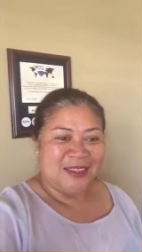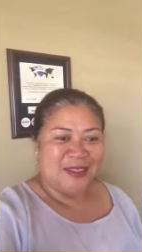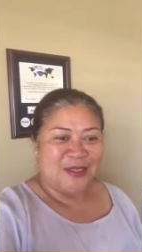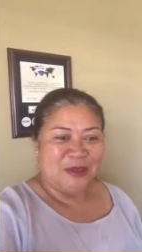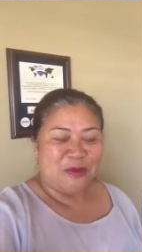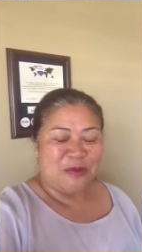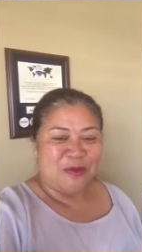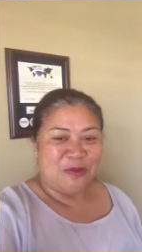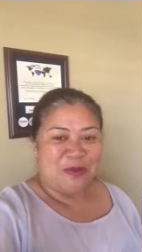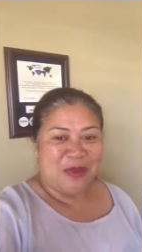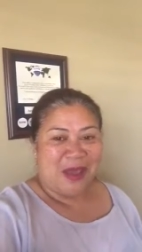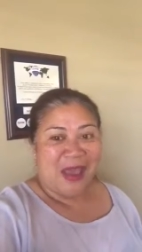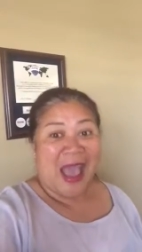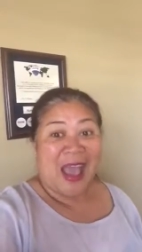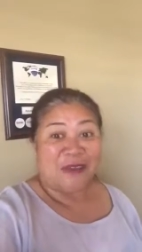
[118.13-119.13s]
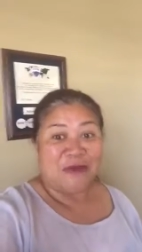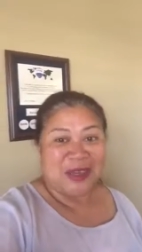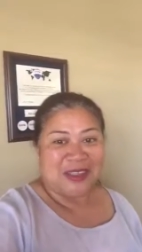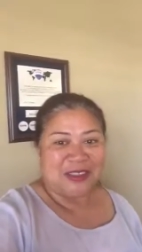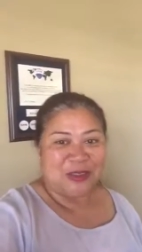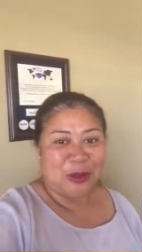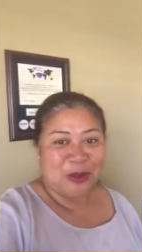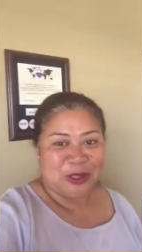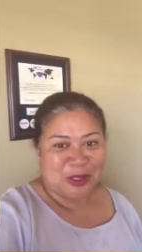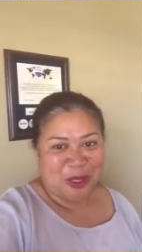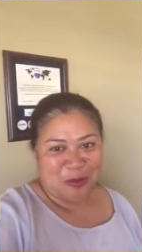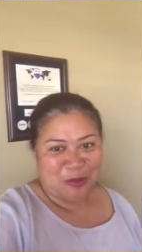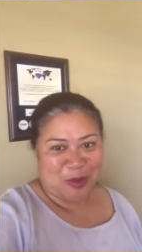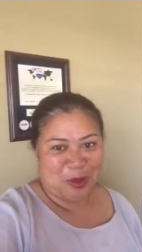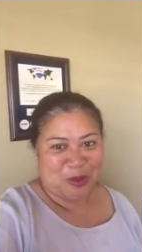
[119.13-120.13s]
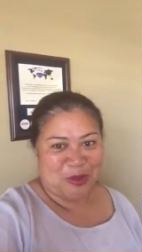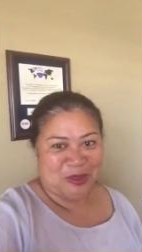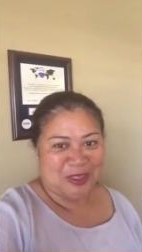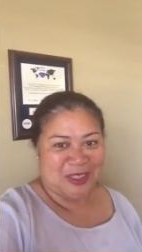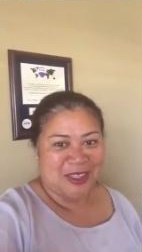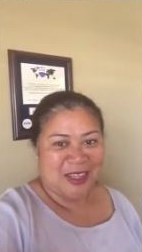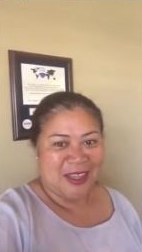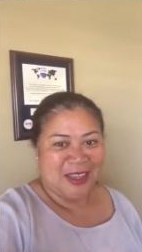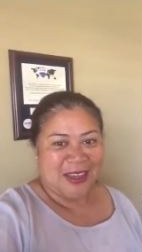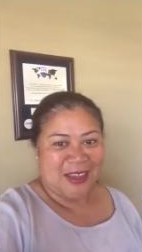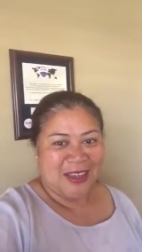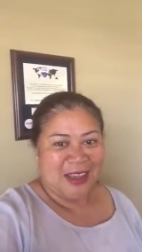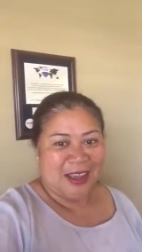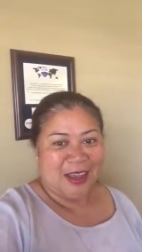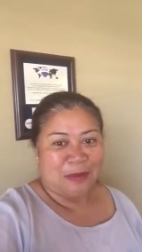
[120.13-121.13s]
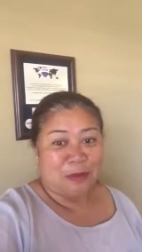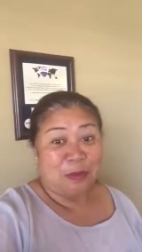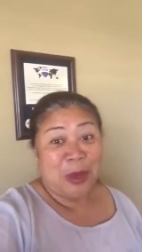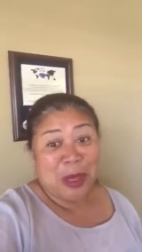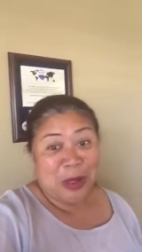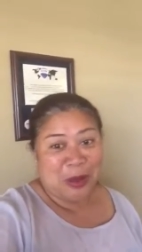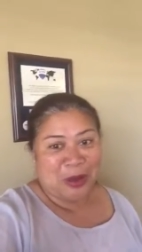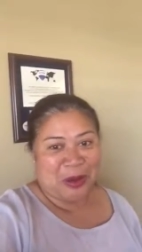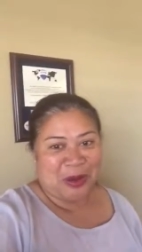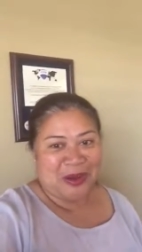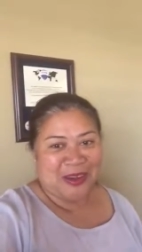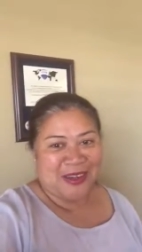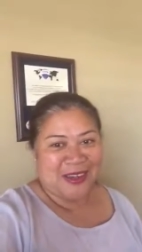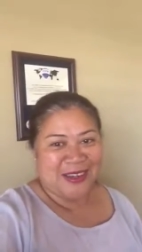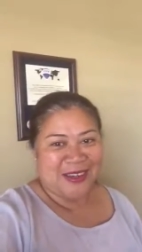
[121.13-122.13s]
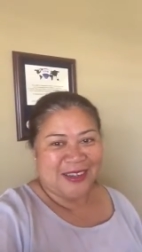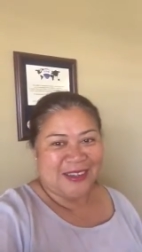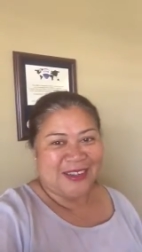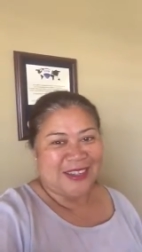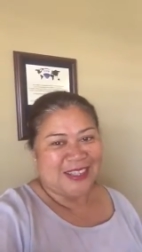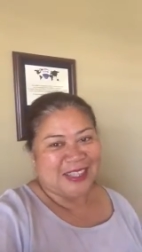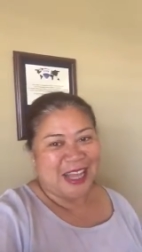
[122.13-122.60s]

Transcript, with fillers: to having those numbers bigger this